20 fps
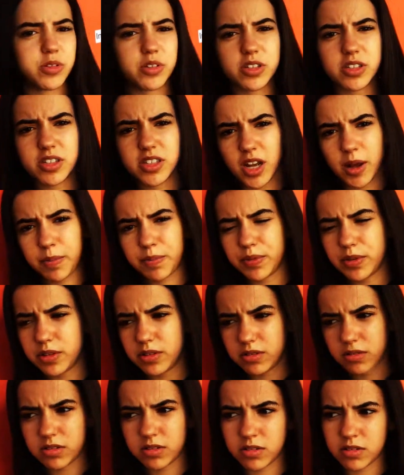to stop
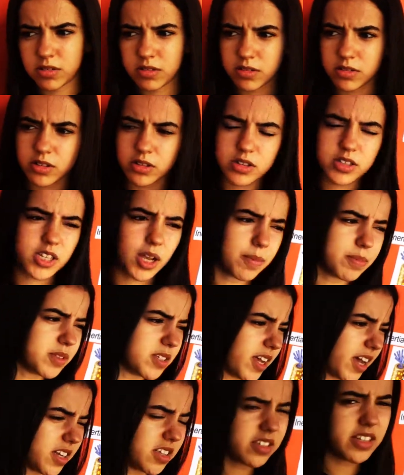
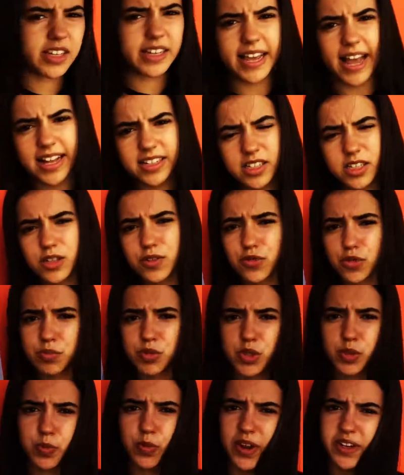toxic gases from
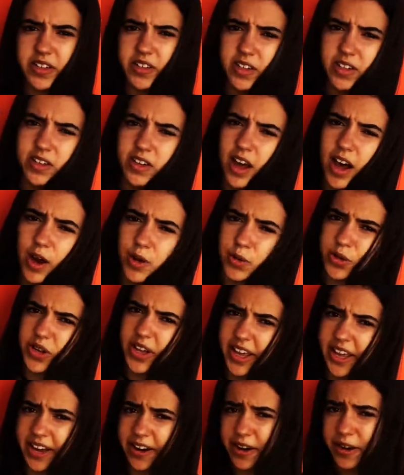spreading in our
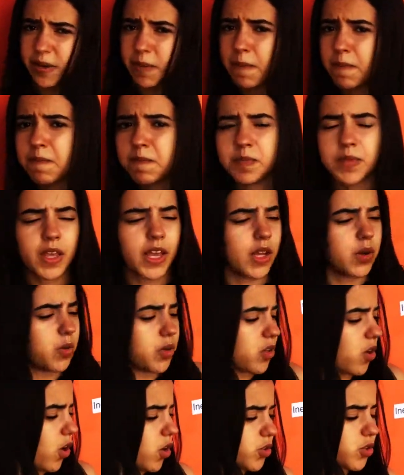air, and
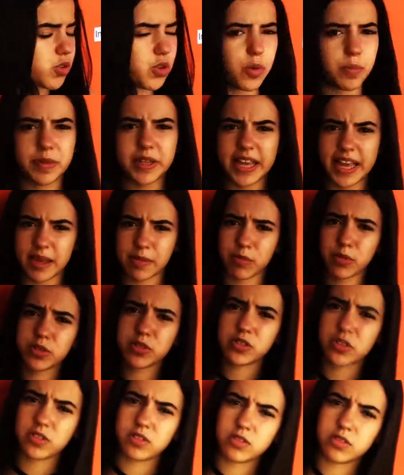would also be able
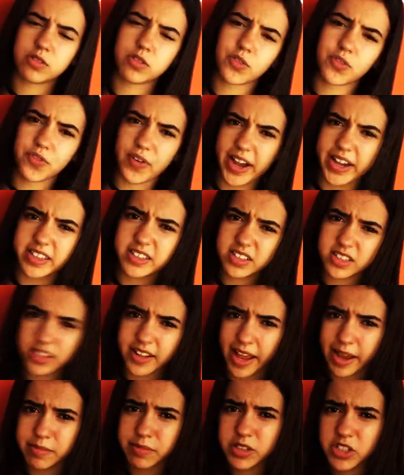to fight
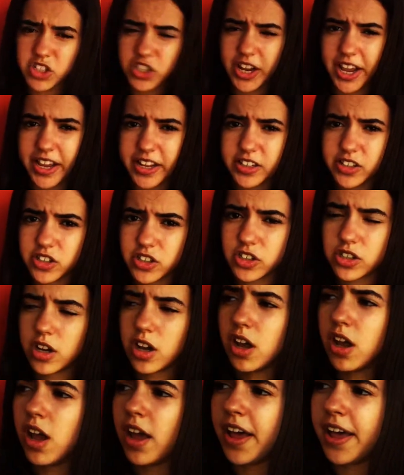climate change.
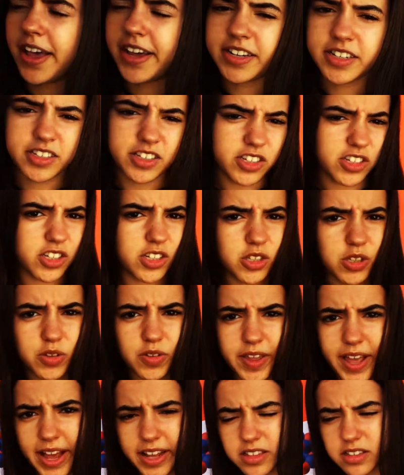In addition to
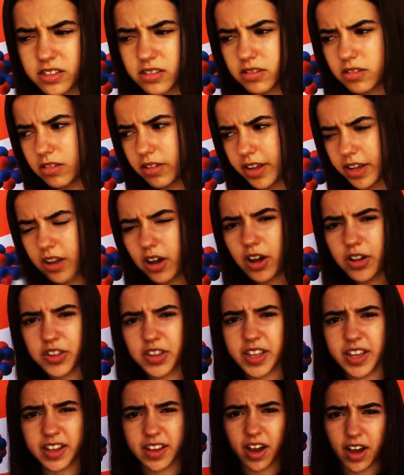that, like on
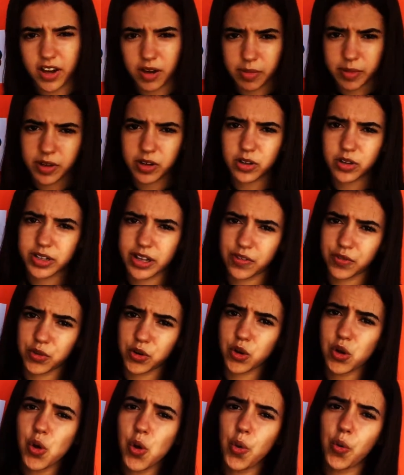the economical
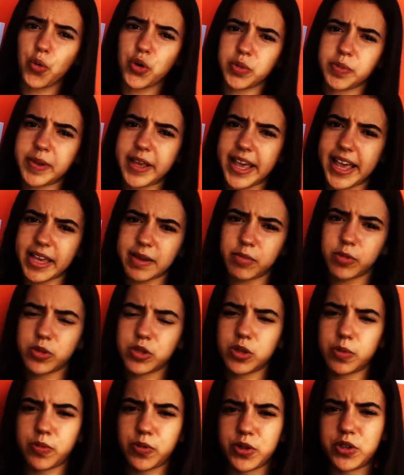level, we'll be able
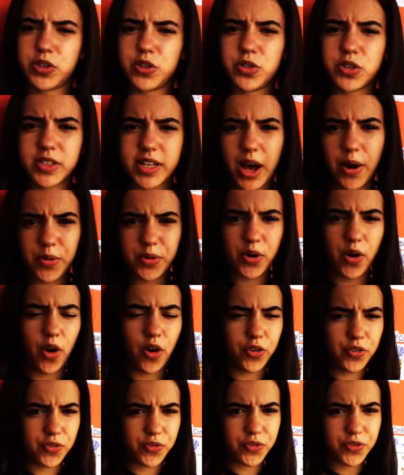to produce our
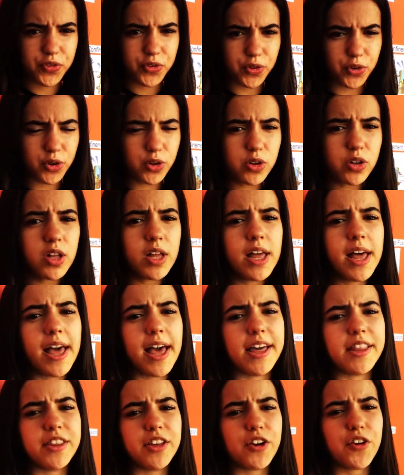own fuel
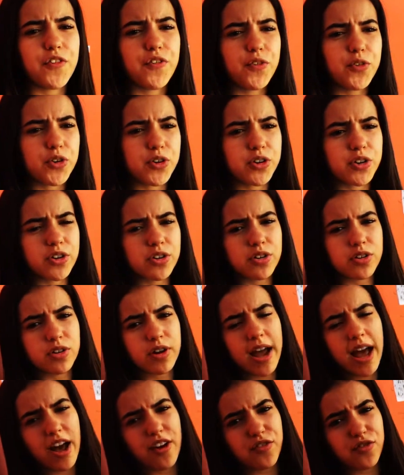and
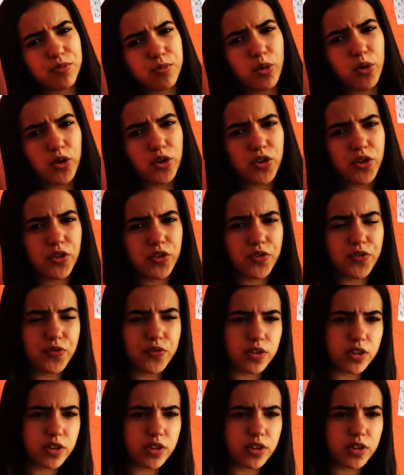therefore have more